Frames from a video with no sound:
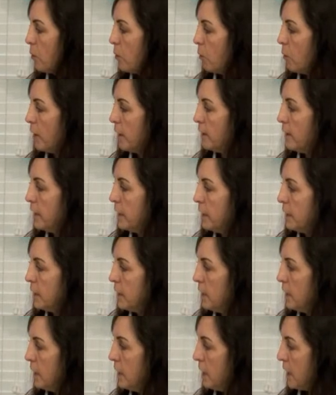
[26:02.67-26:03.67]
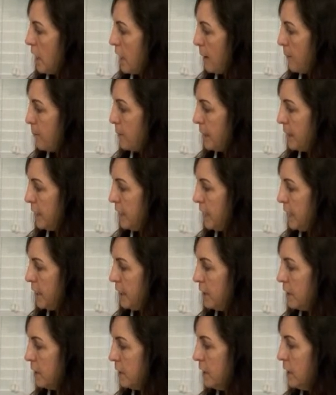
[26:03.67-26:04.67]
oiling up in
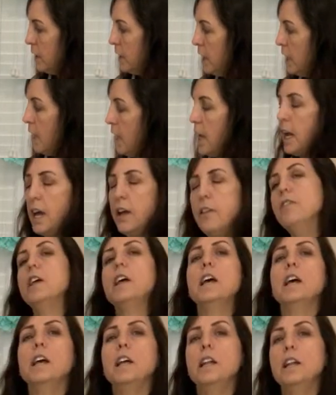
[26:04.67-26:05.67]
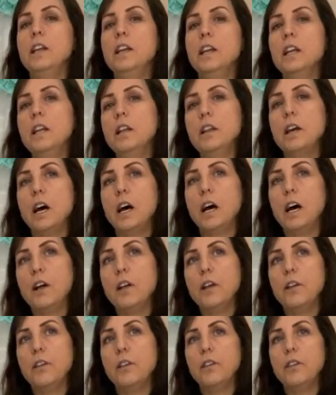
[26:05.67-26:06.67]
here, and then
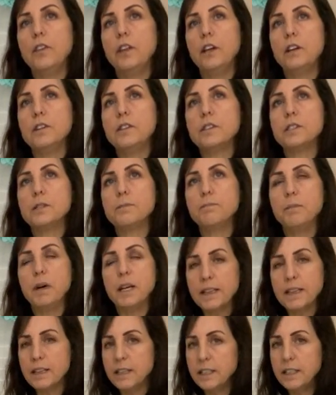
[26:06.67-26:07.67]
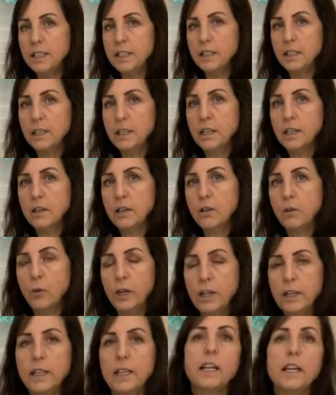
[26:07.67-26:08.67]
there's monthly
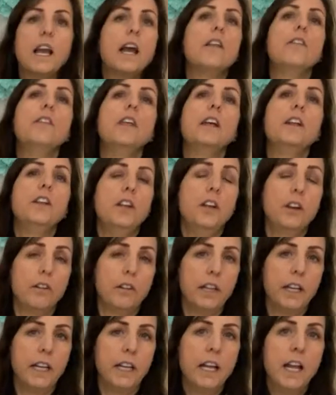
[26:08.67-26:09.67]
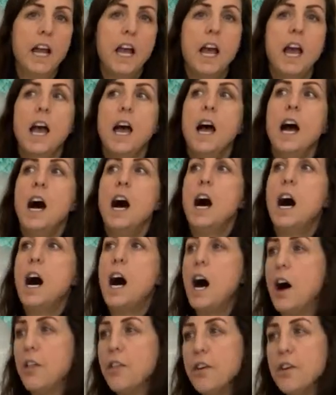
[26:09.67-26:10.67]
oiling and then yearly.
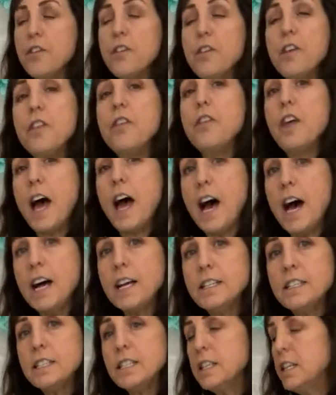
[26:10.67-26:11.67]
Other than that,